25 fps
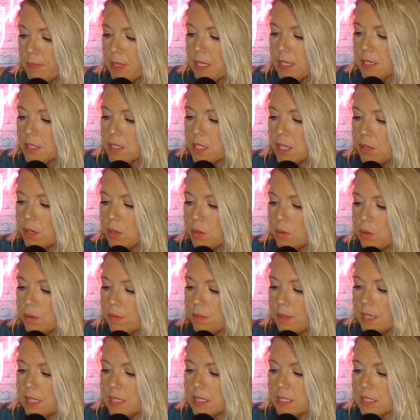So
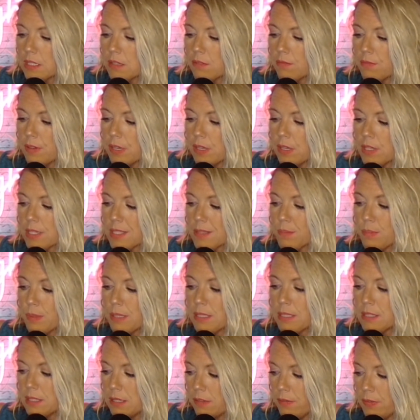this is a very
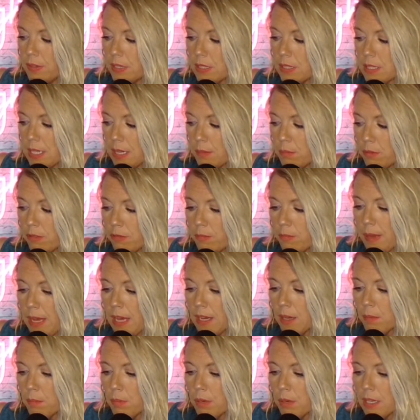specific type of
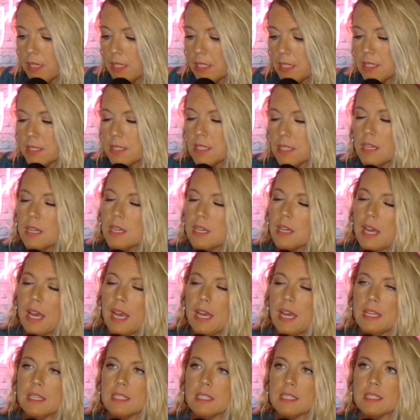back brace.
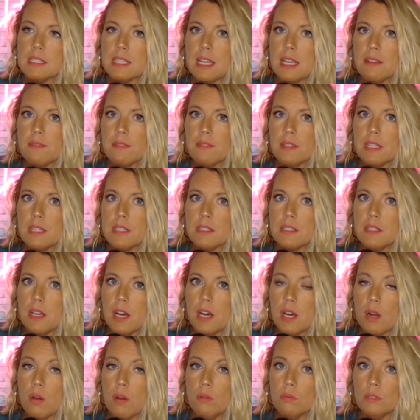And David
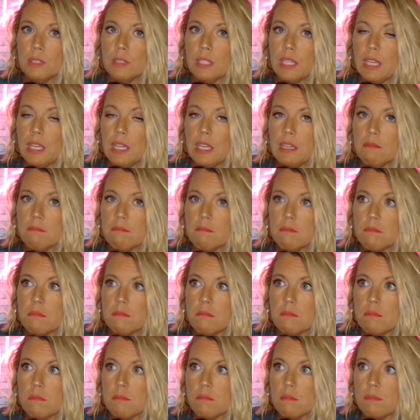not only
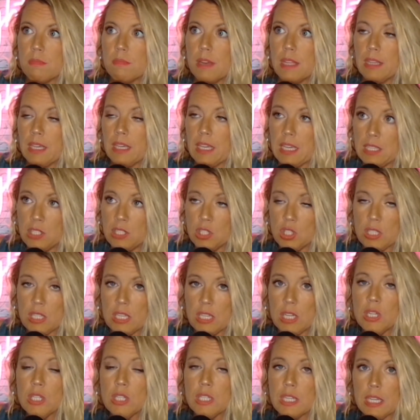
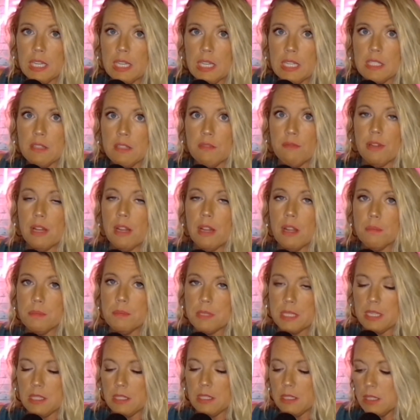engineered it, he
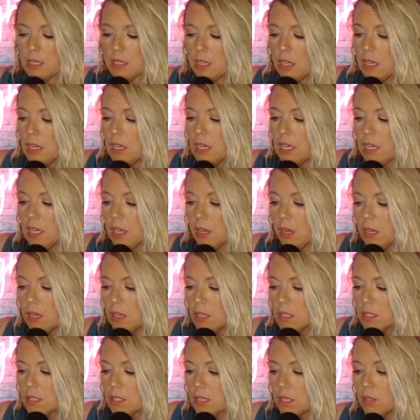developed it, he
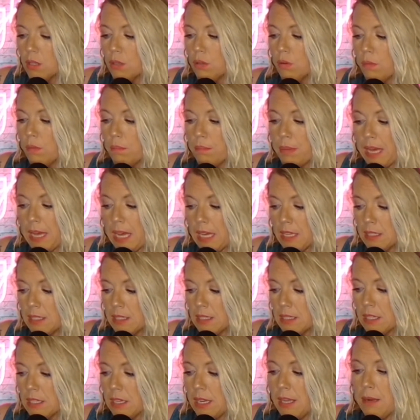also
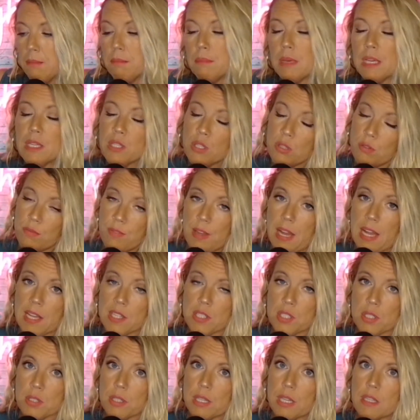patented and
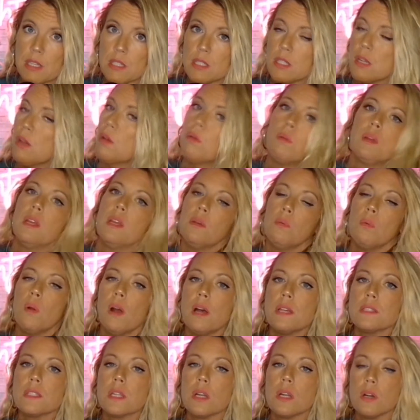manufactured it. So he
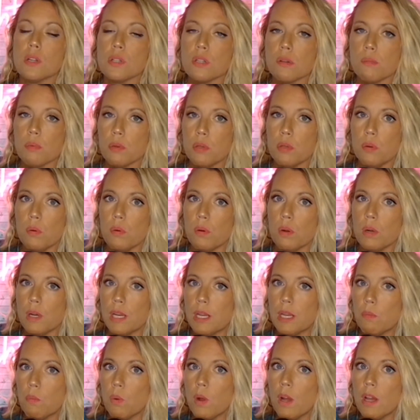was an entrepreneur.
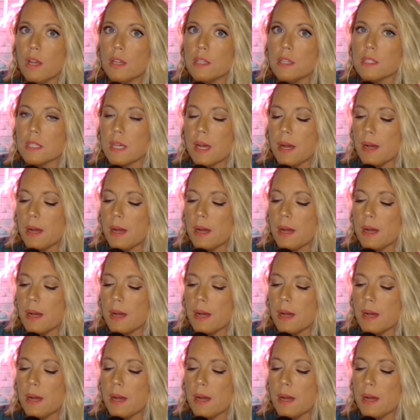He was